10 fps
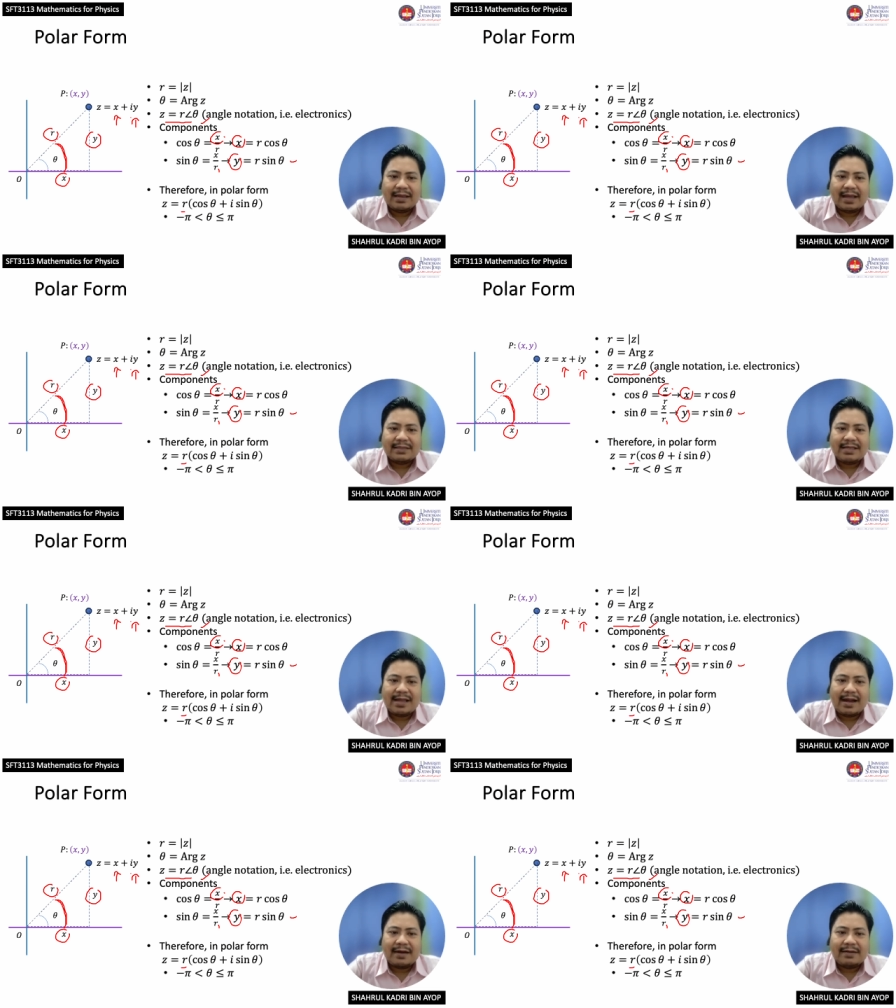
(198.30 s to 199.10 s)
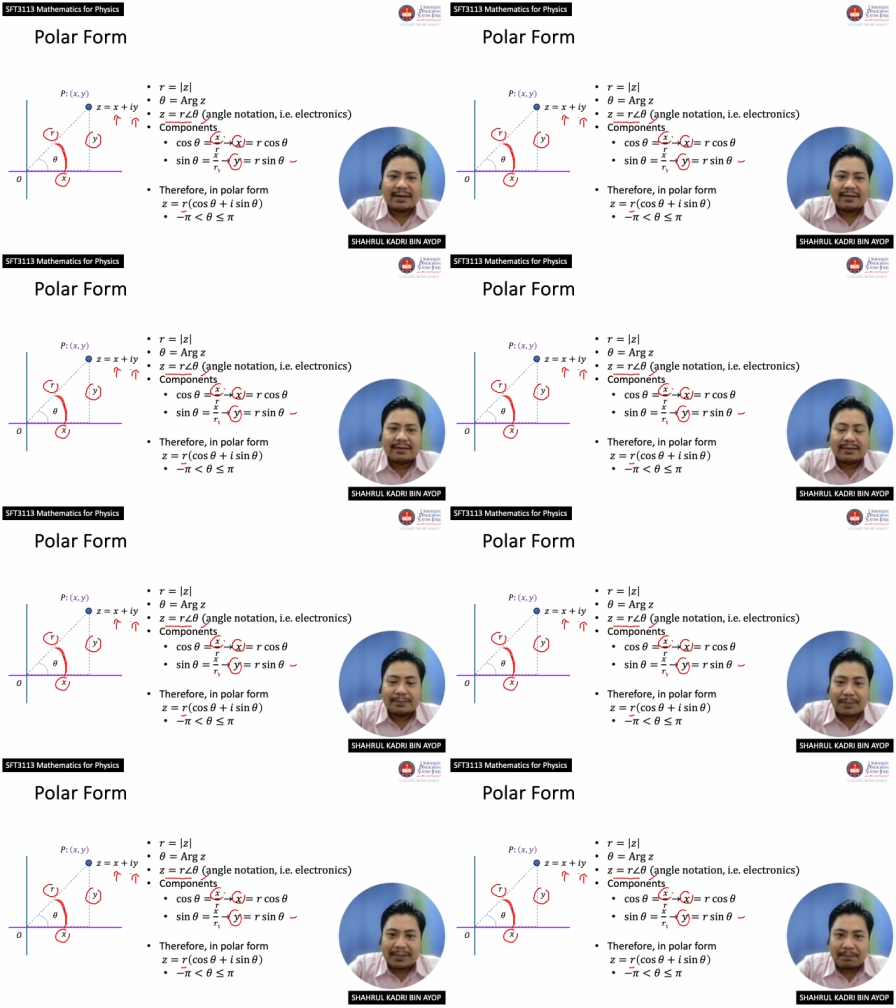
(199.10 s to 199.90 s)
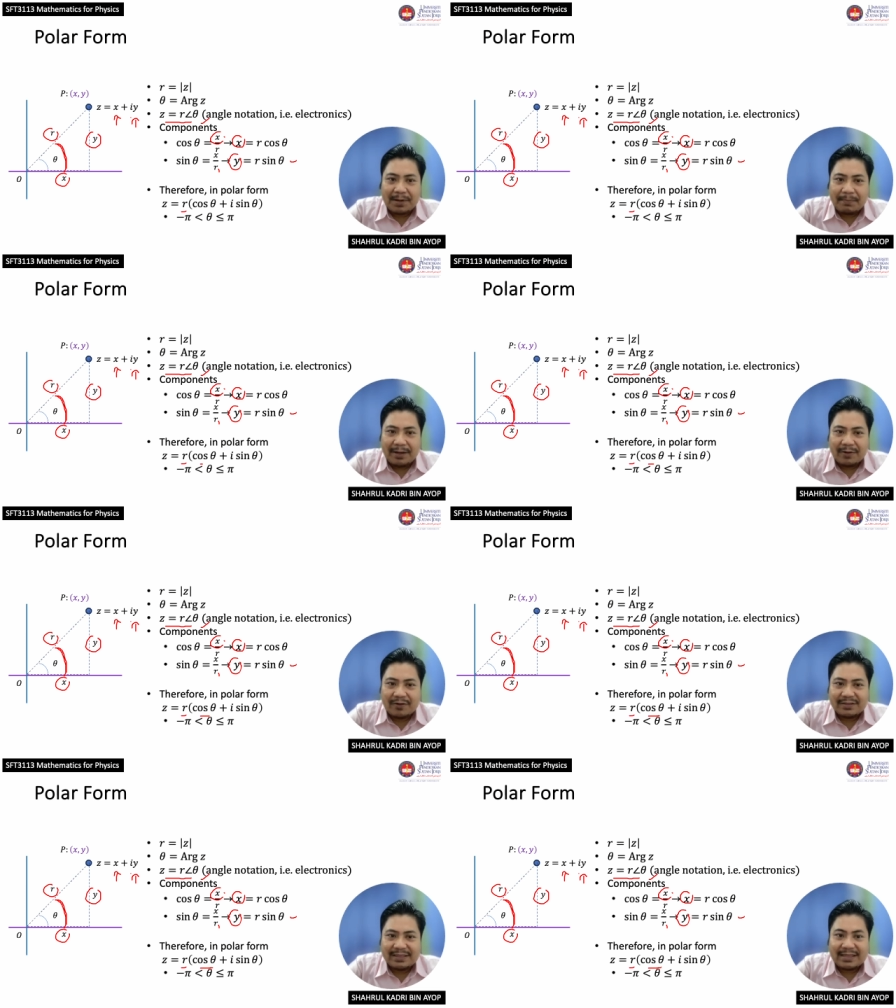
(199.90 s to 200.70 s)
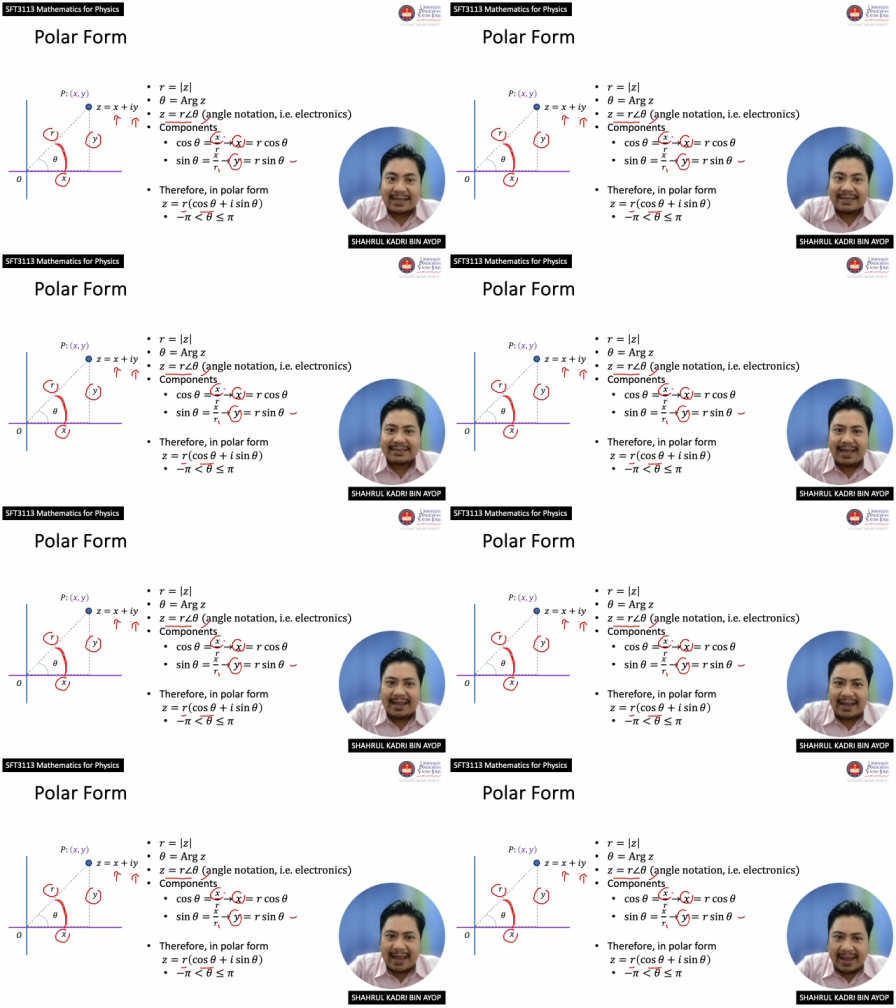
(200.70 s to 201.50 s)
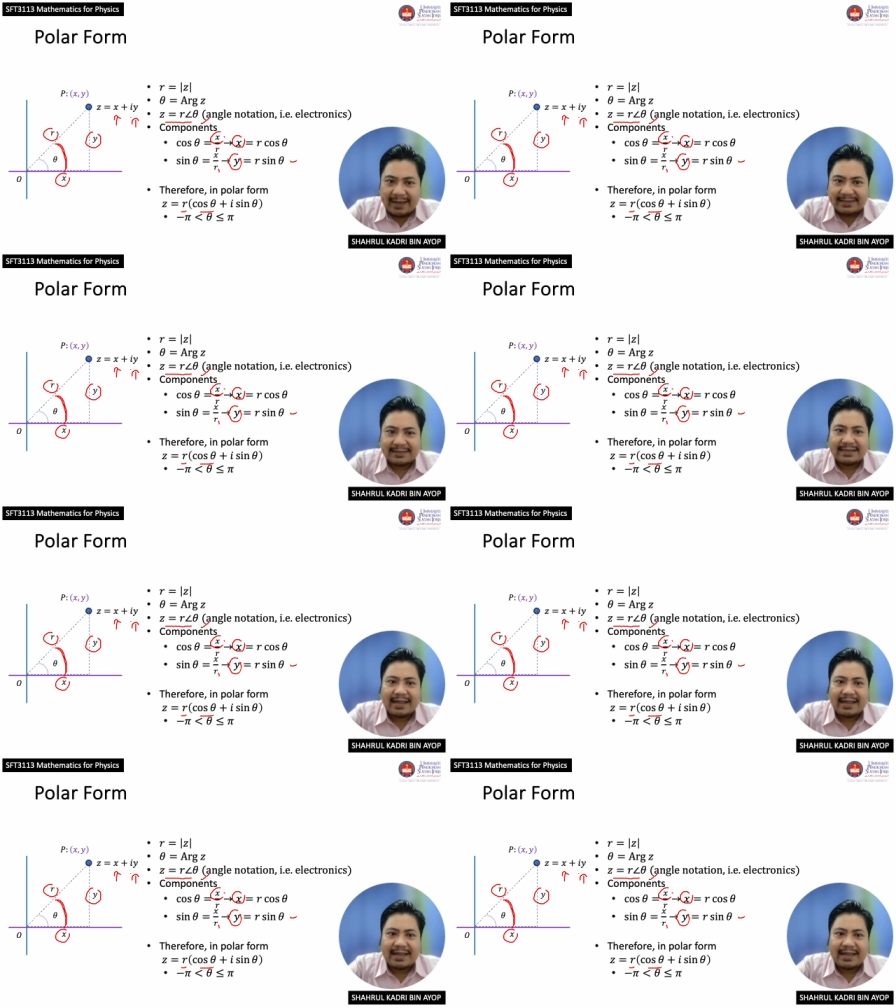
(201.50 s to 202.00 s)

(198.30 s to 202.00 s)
actually r multiplied by cos theta is x,